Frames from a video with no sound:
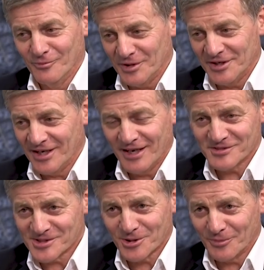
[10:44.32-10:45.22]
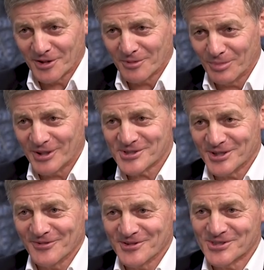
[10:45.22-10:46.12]
didn't have the
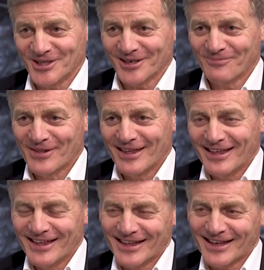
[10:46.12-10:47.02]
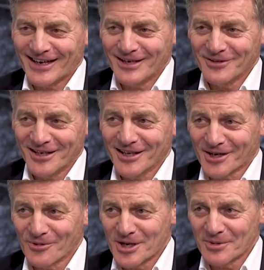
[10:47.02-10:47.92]
complexity of the Senate. If you can get
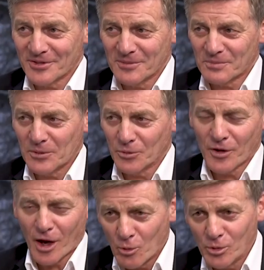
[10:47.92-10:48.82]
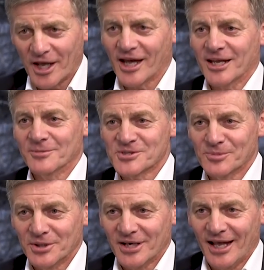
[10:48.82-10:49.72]
agreement, then people know all the arguments
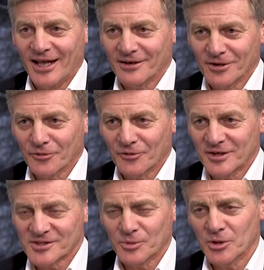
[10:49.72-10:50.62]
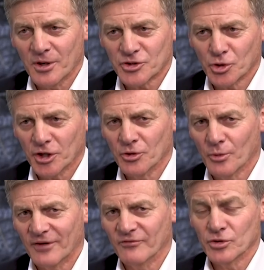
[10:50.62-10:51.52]
have been had and got there. So we tried to
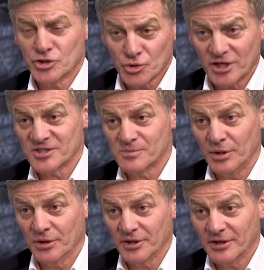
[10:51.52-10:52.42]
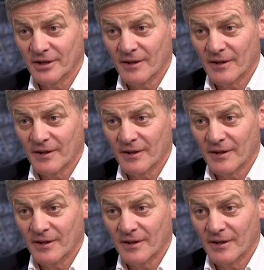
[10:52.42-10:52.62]
run very transparent,